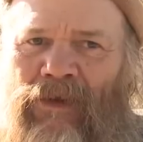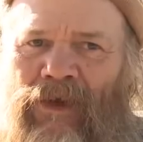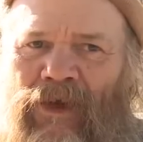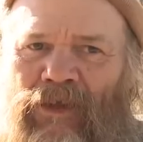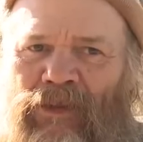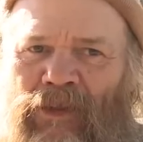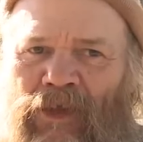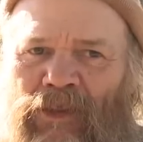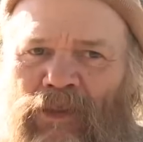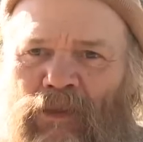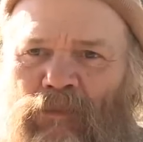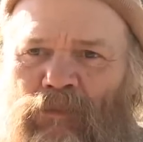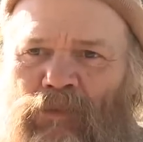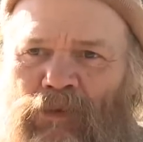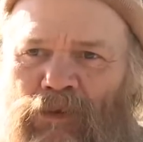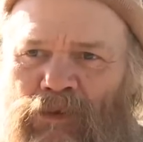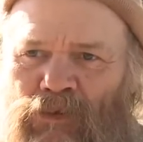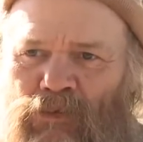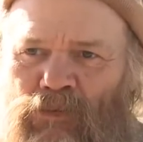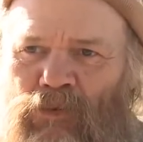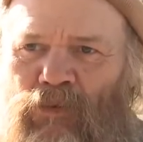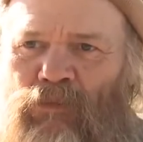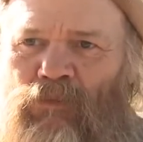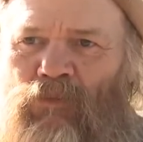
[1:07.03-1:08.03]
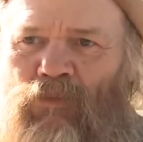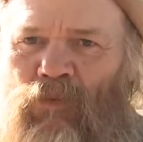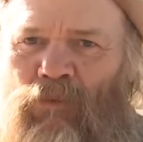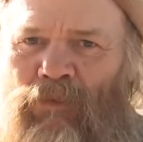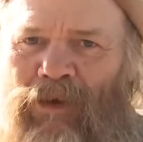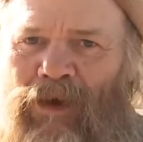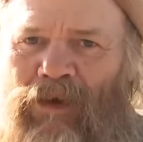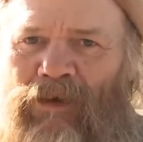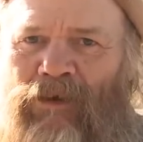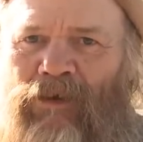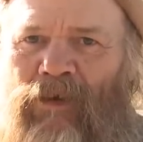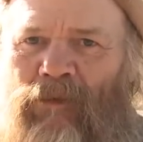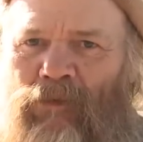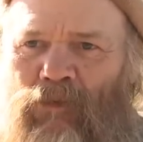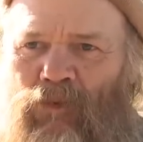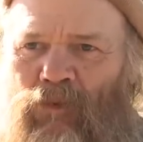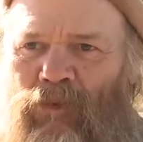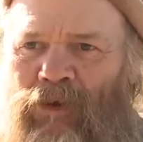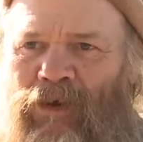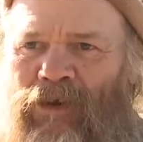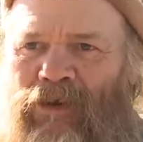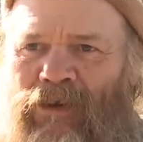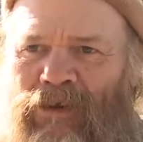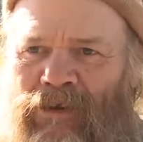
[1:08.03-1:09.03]
and and the bills were mounting up
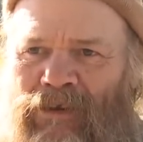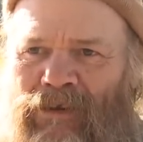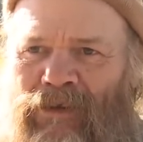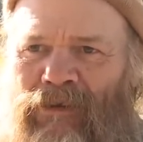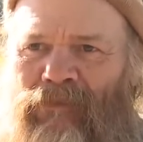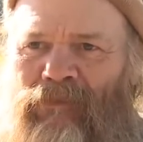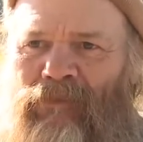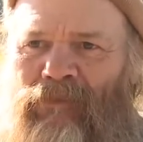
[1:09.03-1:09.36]
quickly.